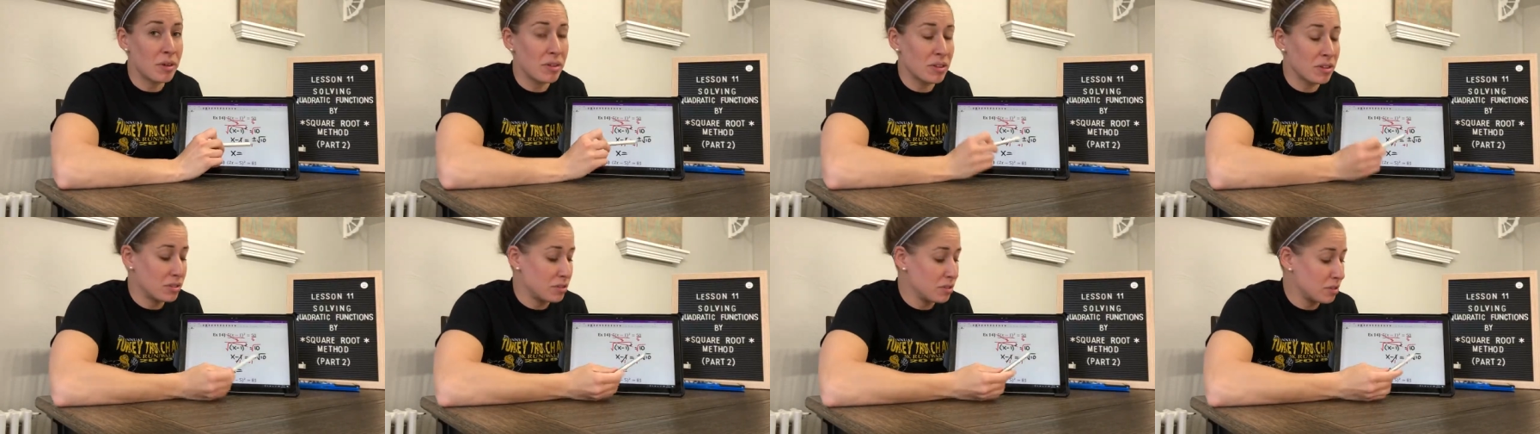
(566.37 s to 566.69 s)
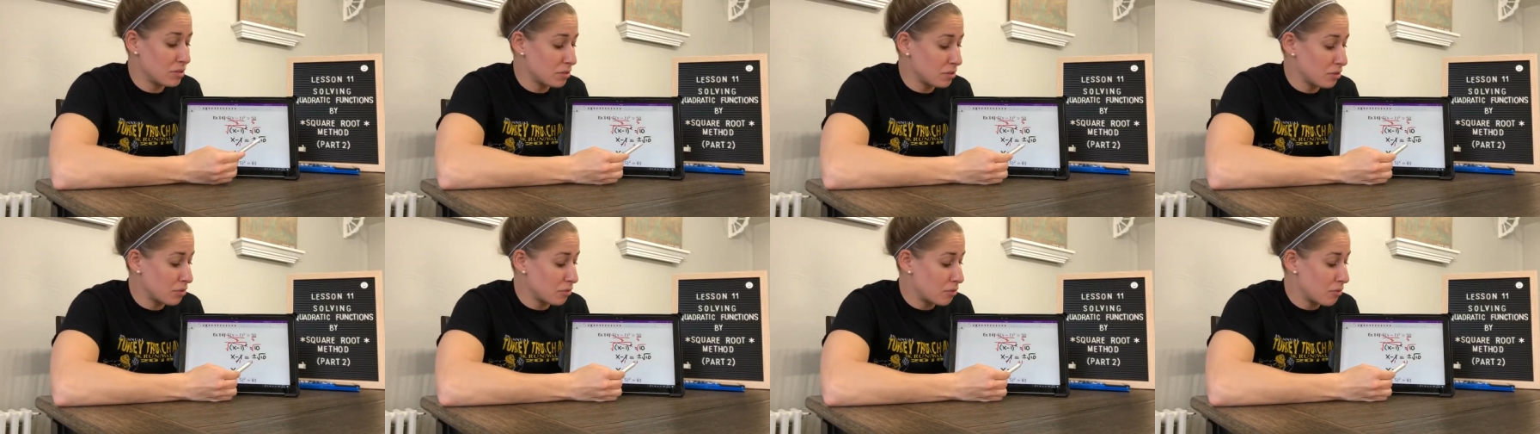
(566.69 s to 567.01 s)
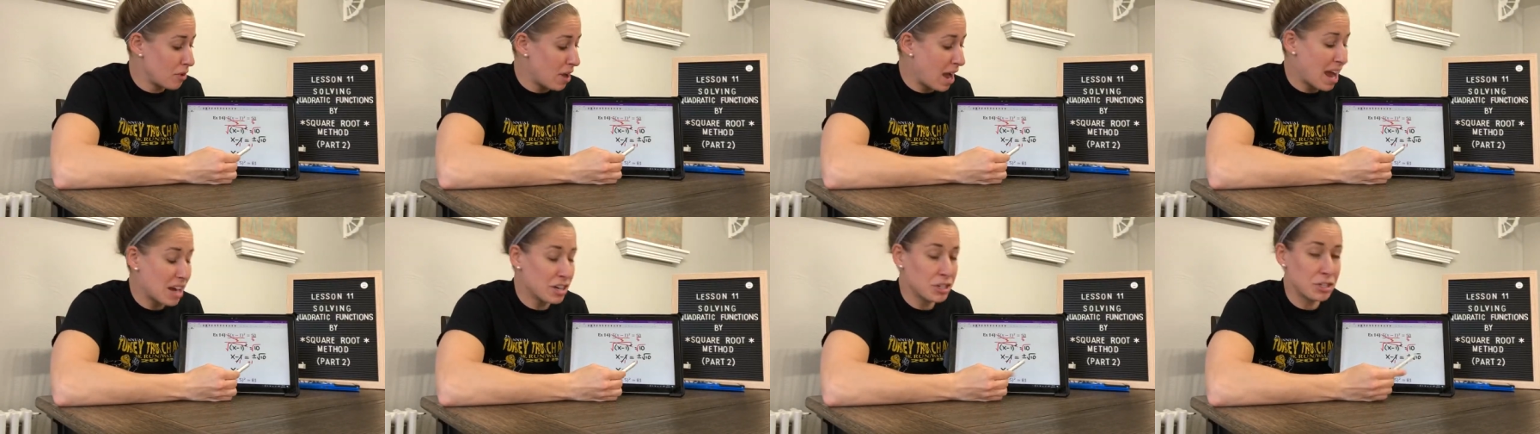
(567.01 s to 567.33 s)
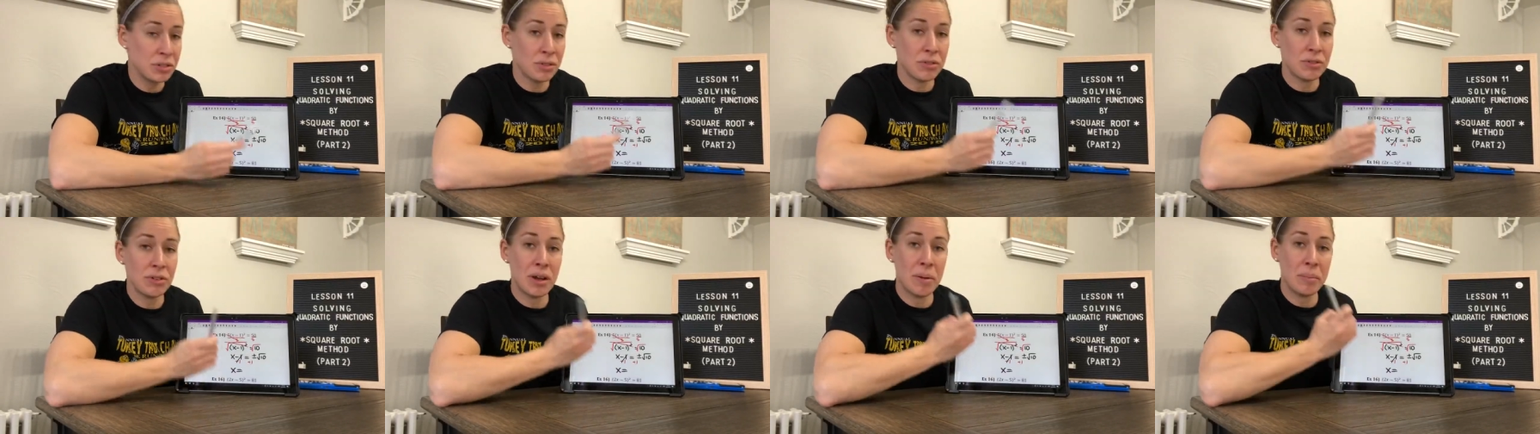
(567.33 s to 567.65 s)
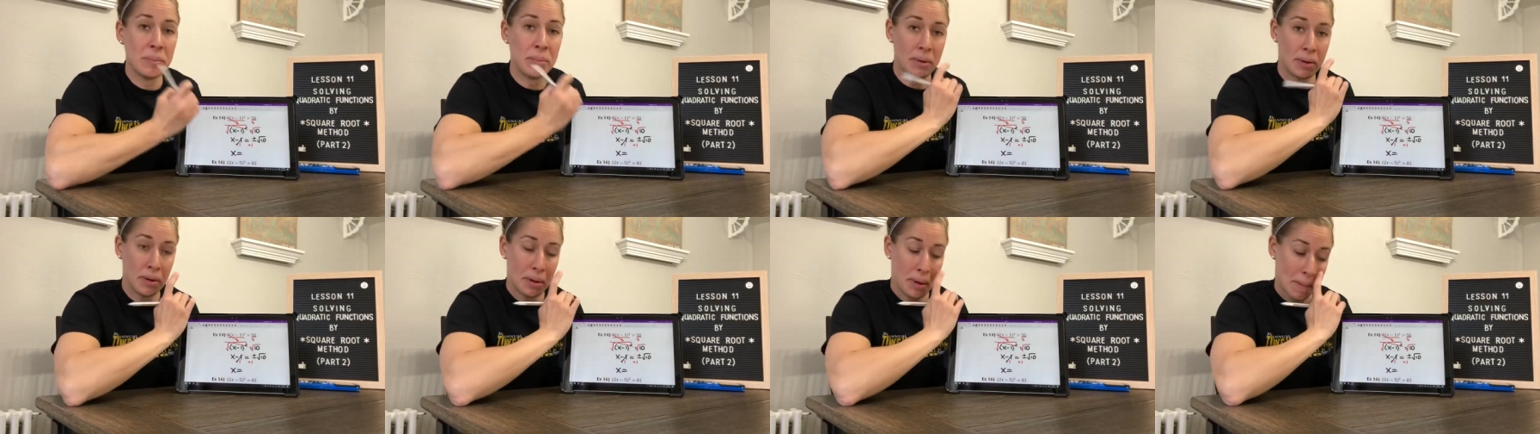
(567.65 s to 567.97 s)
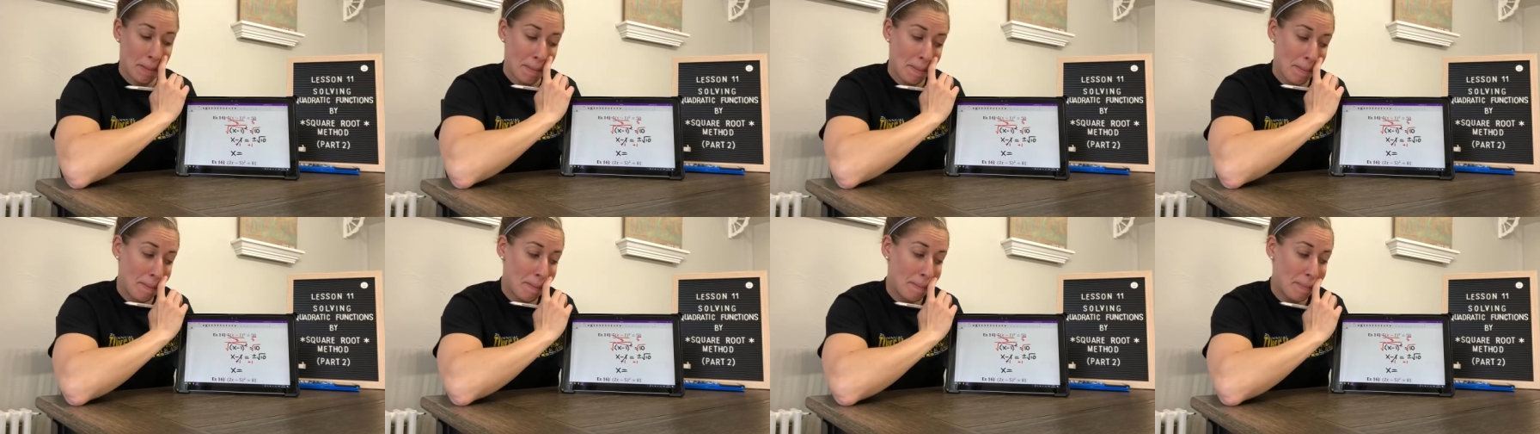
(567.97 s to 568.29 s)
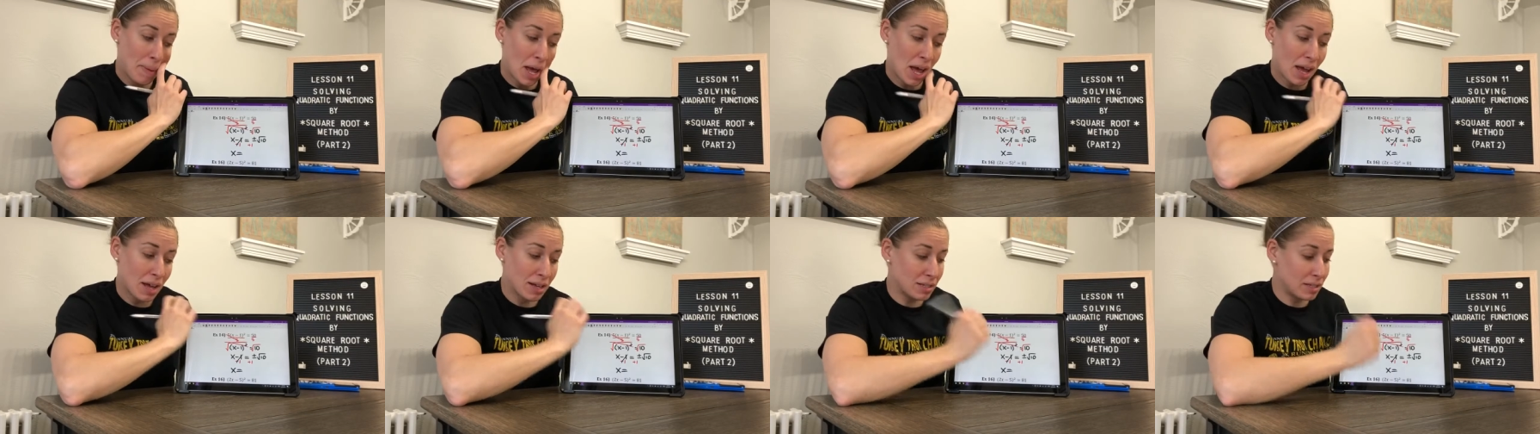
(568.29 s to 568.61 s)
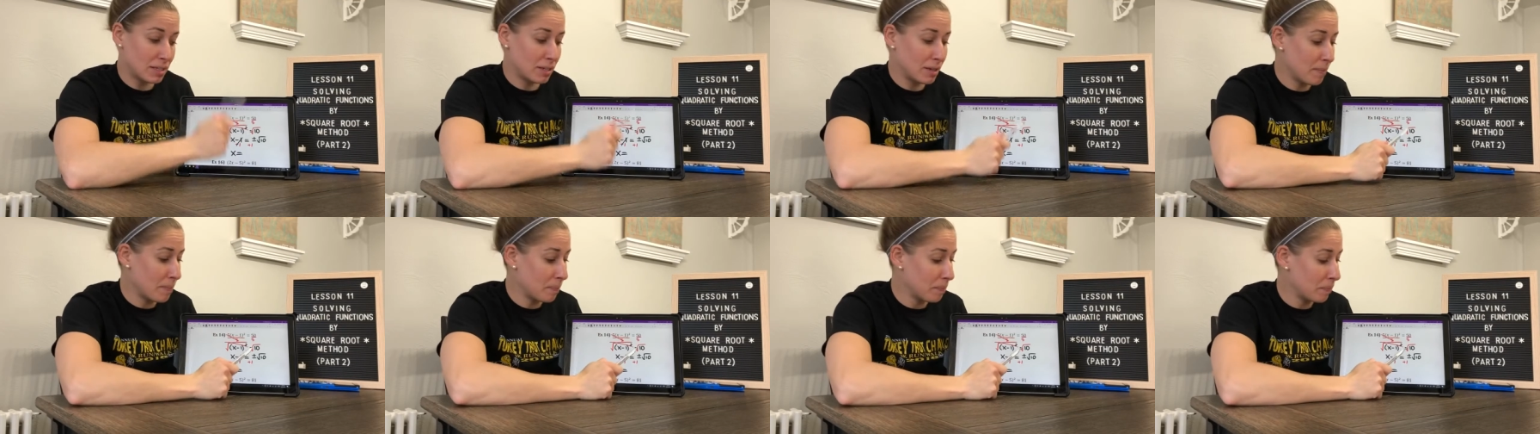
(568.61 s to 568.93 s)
This is a rational number, but